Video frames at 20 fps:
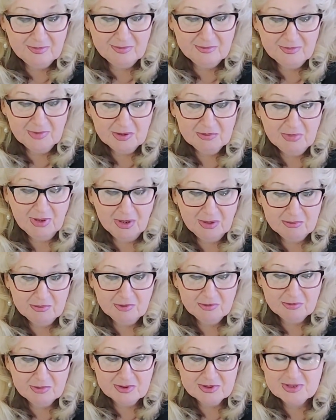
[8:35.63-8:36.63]
my
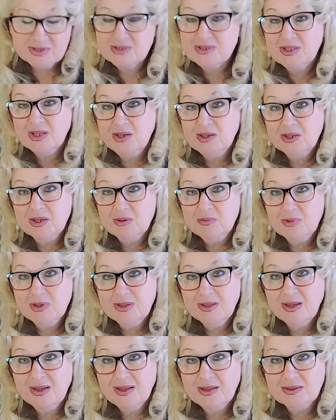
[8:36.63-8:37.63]
mom was telling me
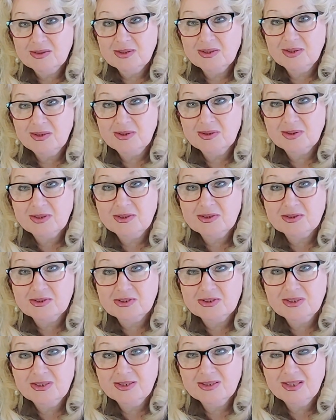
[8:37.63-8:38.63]
that
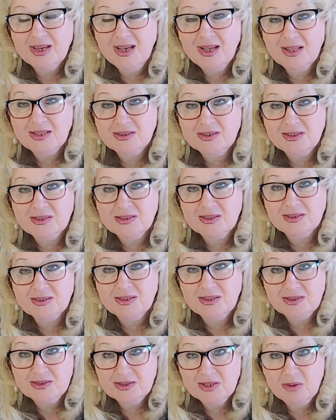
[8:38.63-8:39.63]
she had
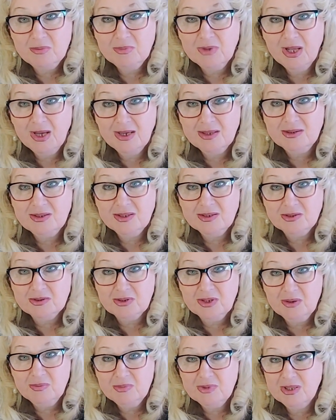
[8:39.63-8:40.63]
the same night a
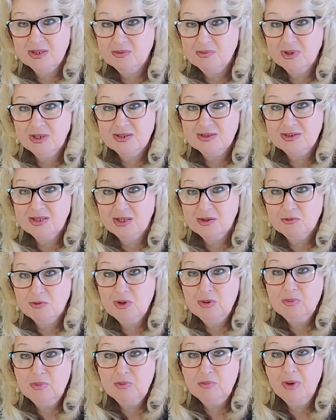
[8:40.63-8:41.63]
dream that my son
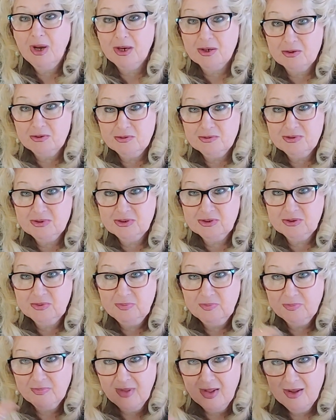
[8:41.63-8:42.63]
will be Magnus
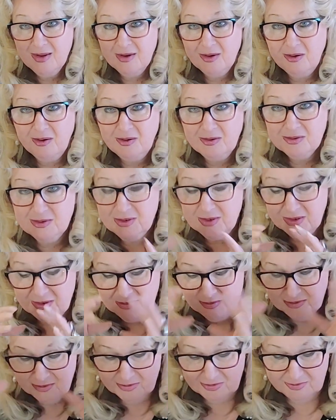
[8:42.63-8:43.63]
on
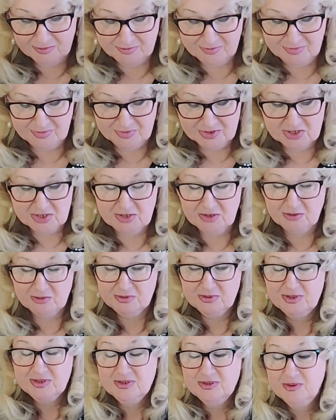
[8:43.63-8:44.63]
the
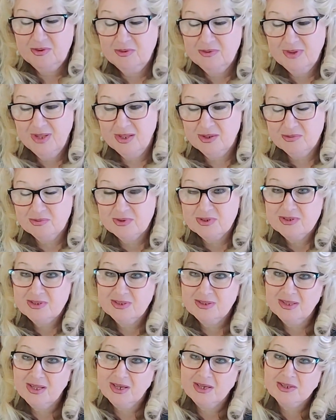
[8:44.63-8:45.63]
shield. So that was
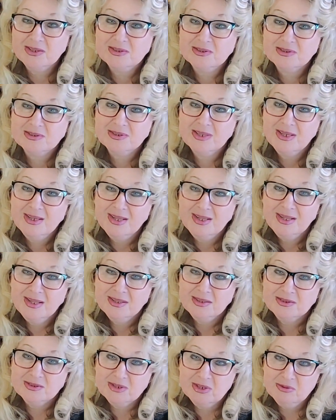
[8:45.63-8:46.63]
a nice
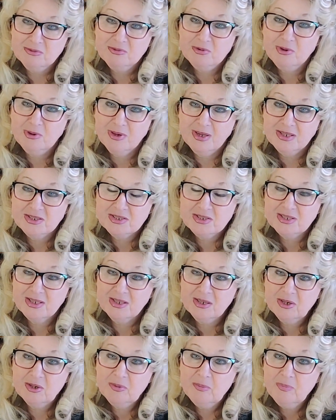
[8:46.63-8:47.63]
dream for
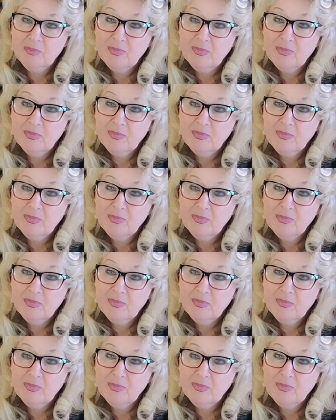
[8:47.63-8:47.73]
Leszek.